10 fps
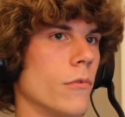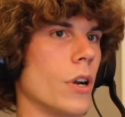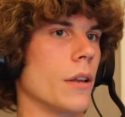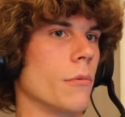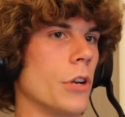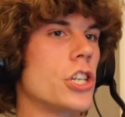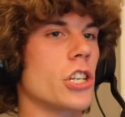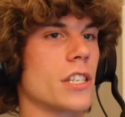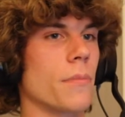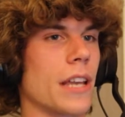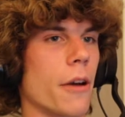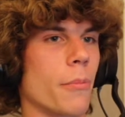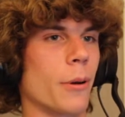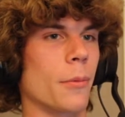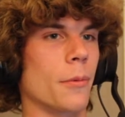Right. Which is something I
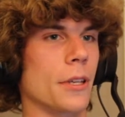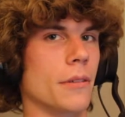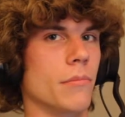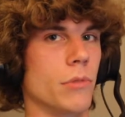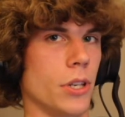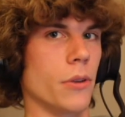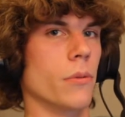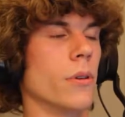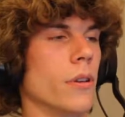would probably do.